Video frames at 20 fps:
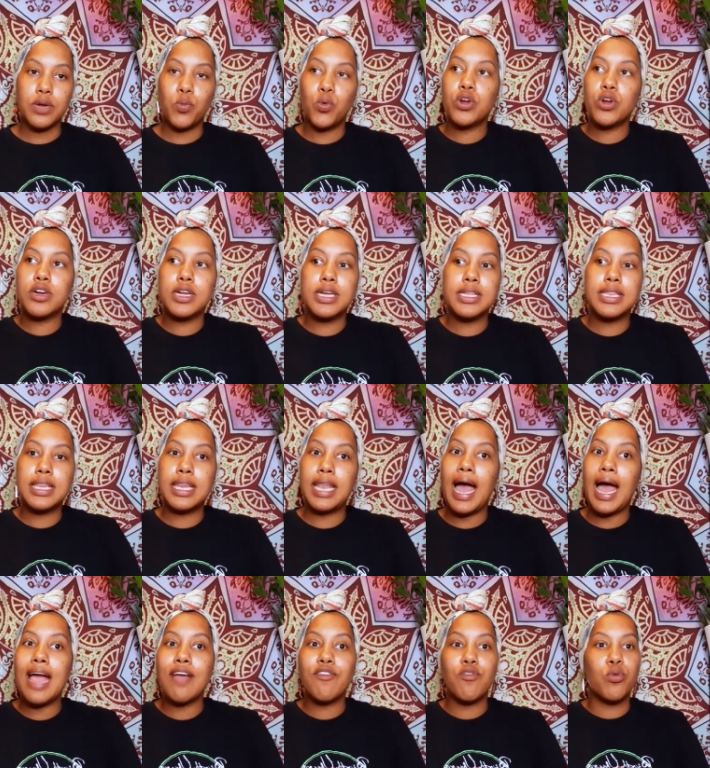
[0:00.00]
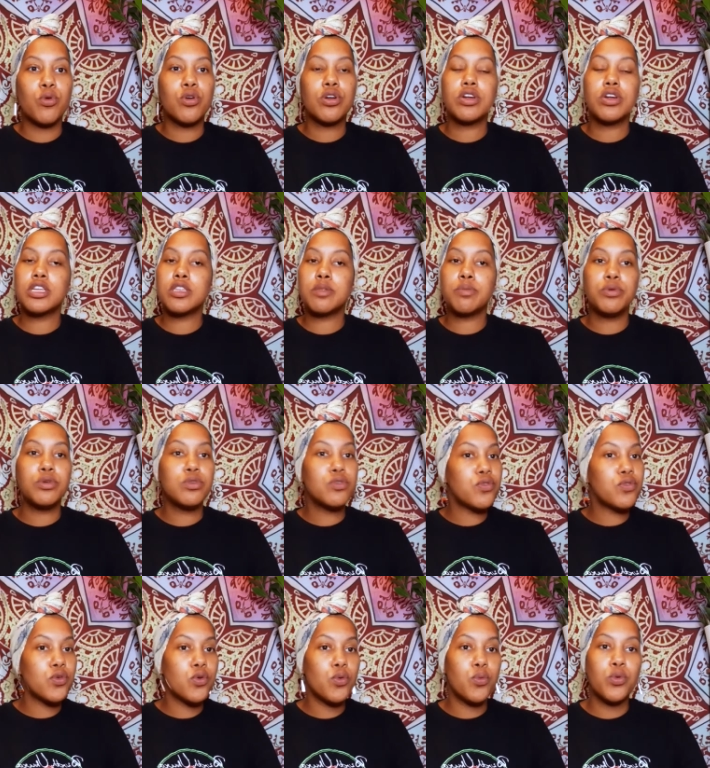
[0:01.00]
Water is life. Water is
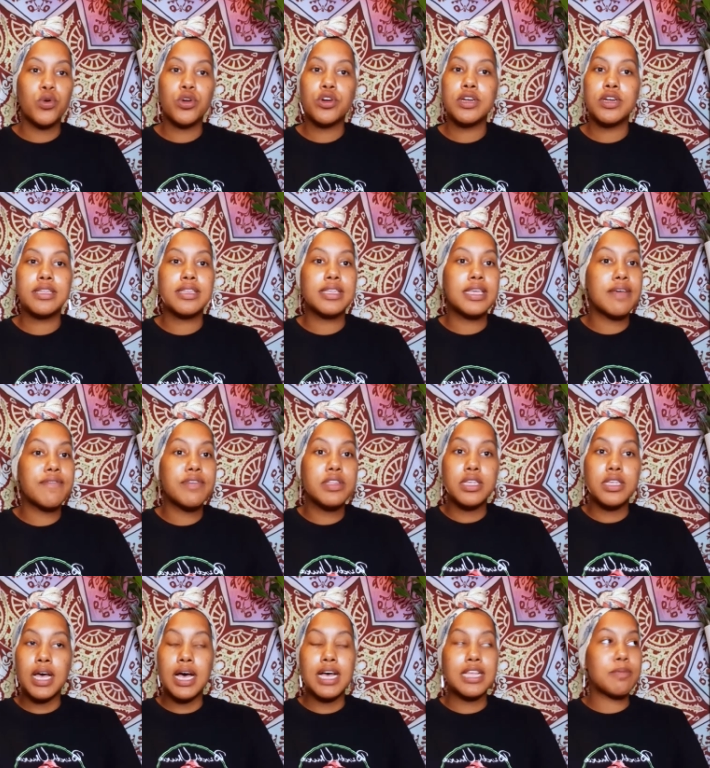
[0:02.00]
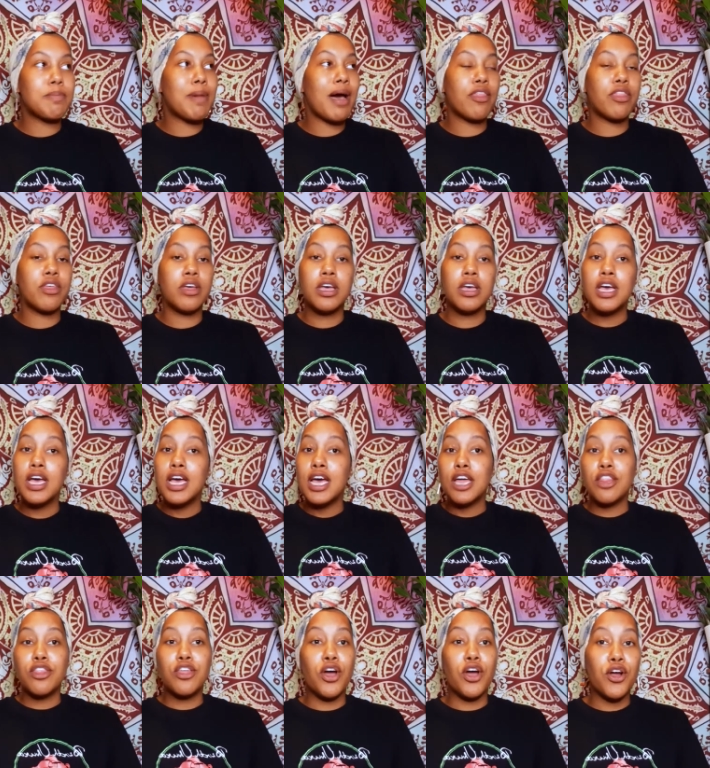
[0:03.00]
beautiful. Water is given to us by the,
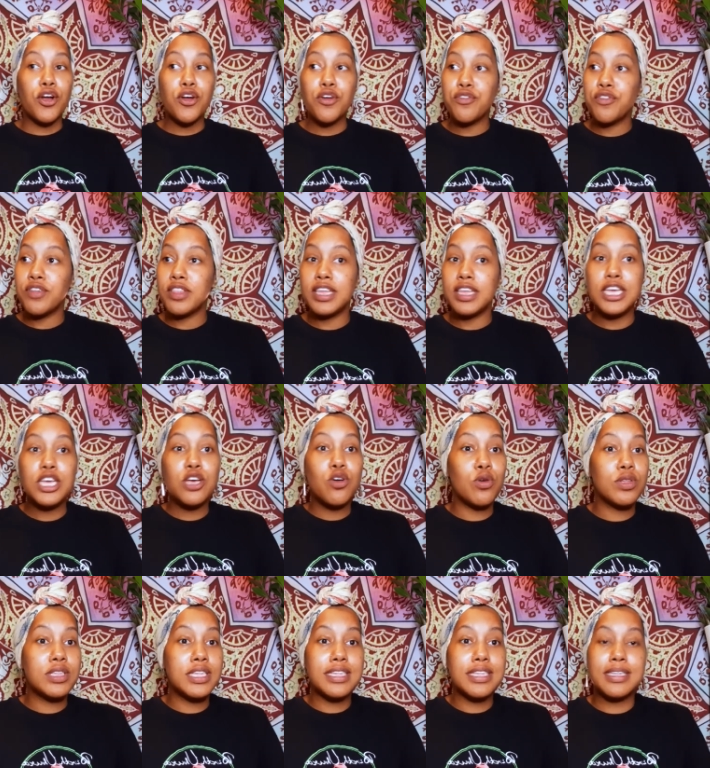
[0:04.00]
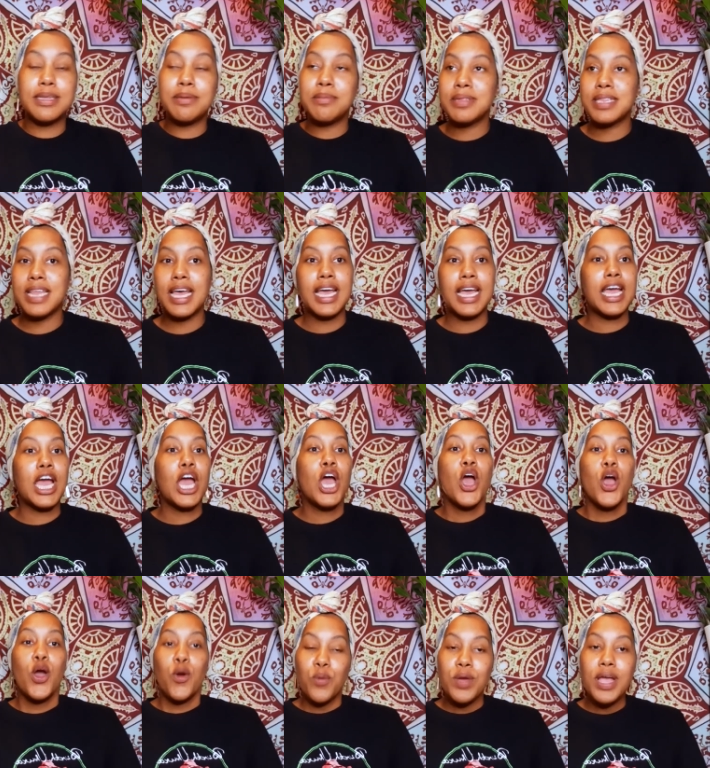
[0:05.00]
the earth and the ecosystems. Like,
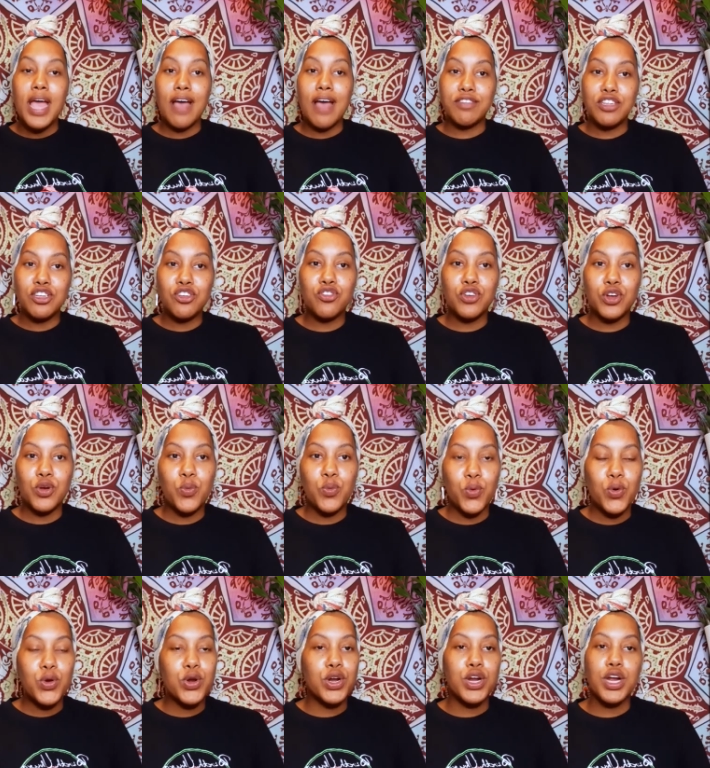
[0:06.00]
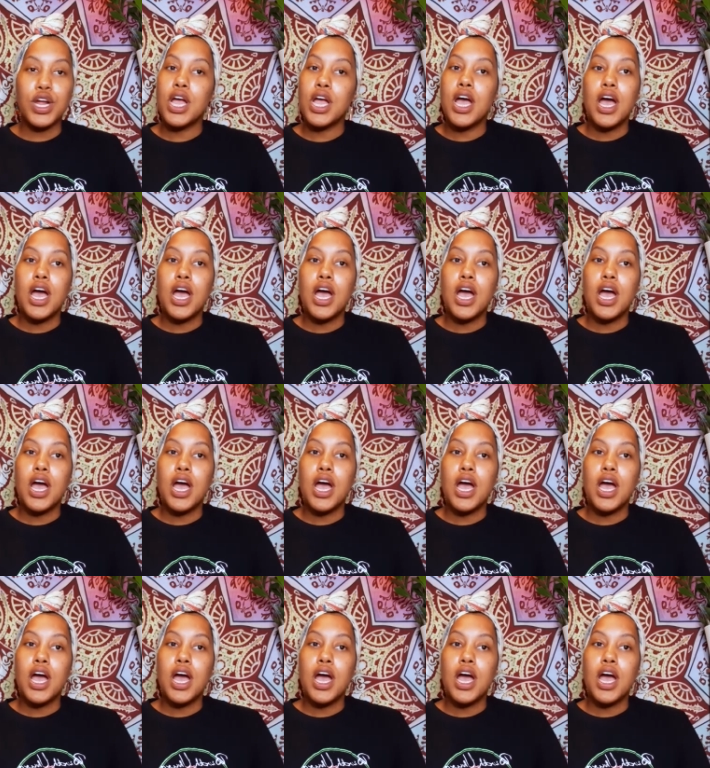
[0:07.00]
we have to drink water.